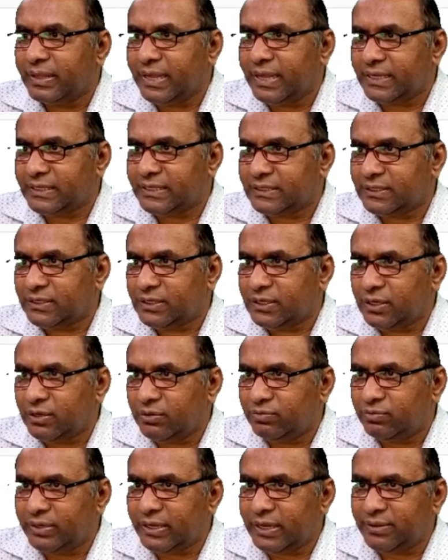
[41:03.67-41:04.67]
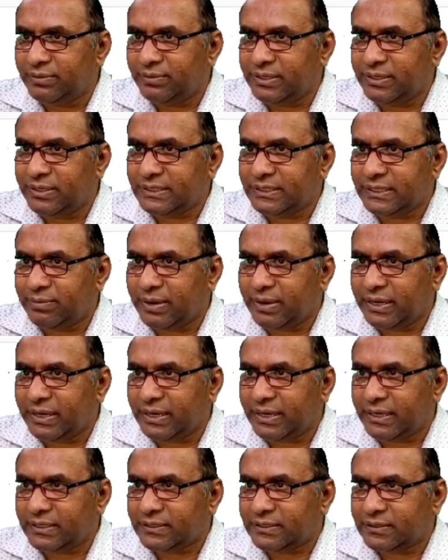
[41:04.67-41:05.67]
yes, we have this A
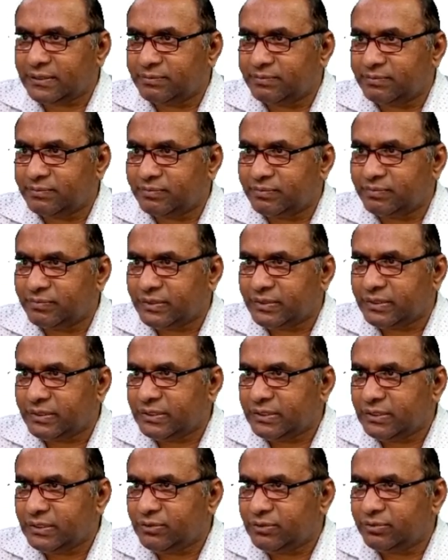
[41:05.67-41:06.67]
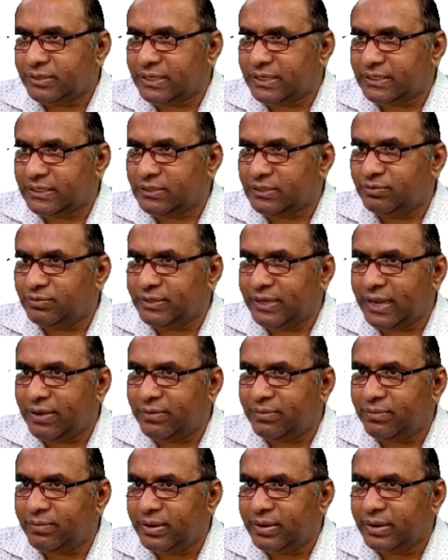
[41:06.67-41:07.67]
matrix. You can see we
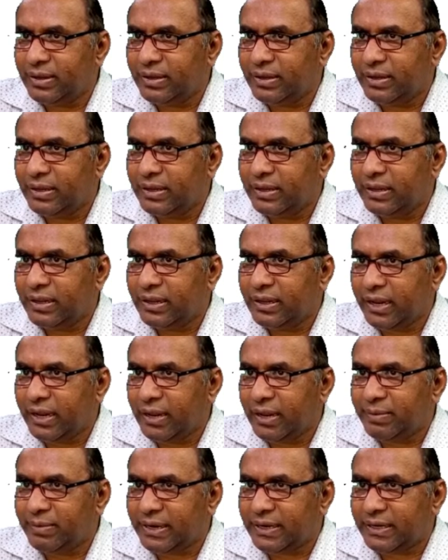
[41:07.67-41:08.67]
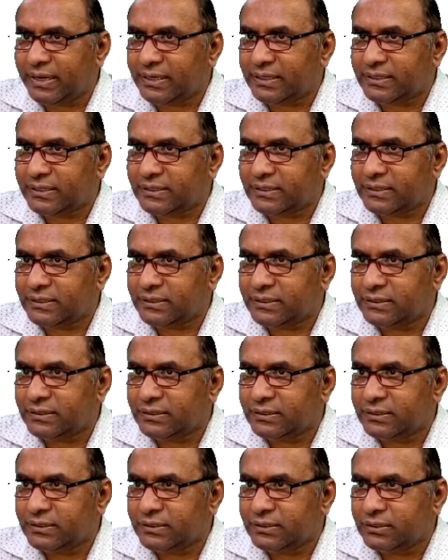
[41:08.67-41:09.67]
have A matrix.
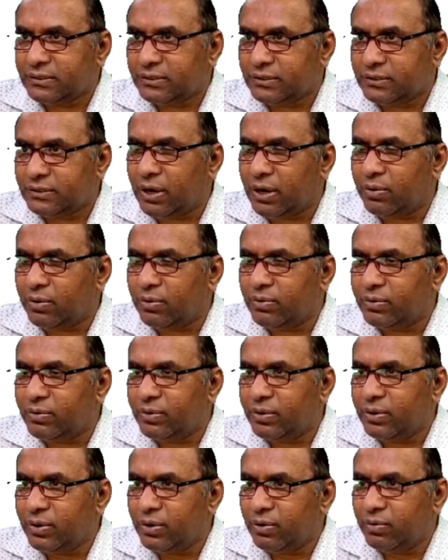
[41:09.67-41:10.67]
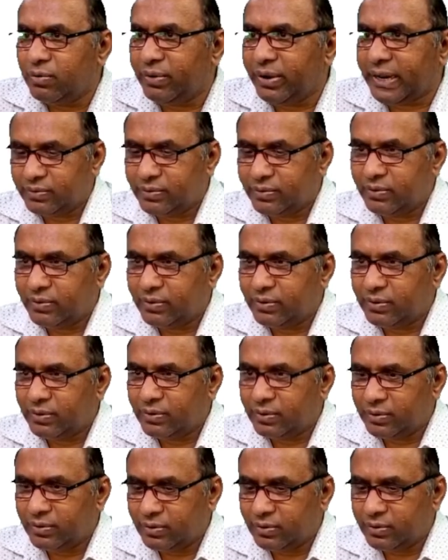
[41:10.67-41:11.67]
Now we,
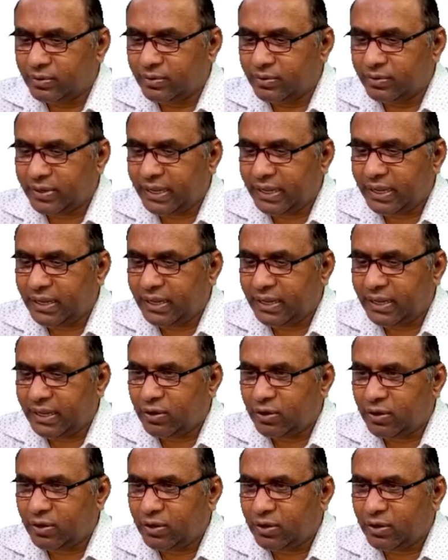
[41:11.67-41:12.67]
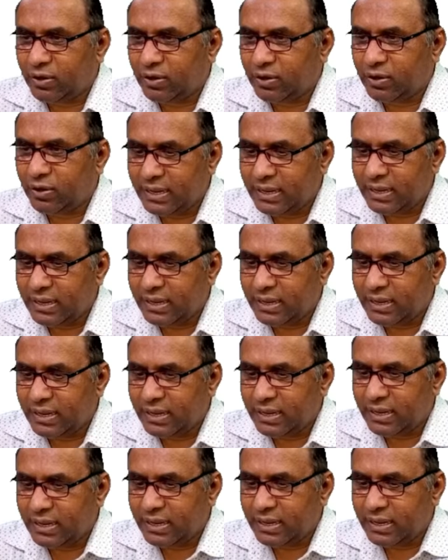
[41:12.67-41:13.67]
okay, comma,
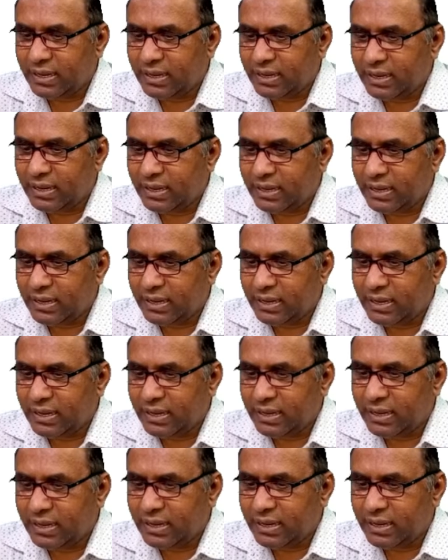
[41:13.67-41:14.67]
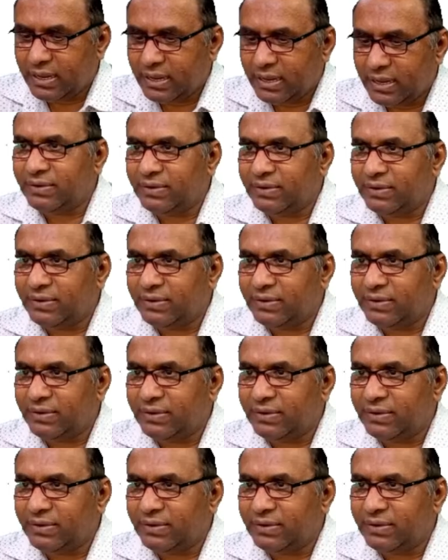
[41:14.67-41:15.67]
and this one. Yes, when I will
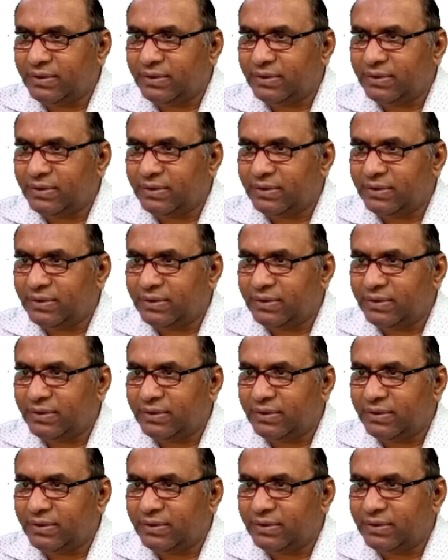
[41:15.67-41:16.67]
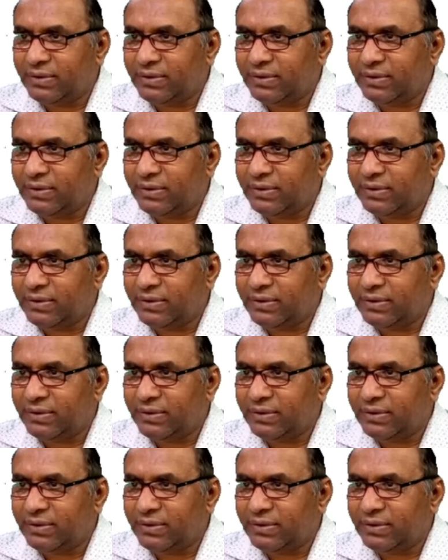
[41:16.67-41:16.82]
enter, you can see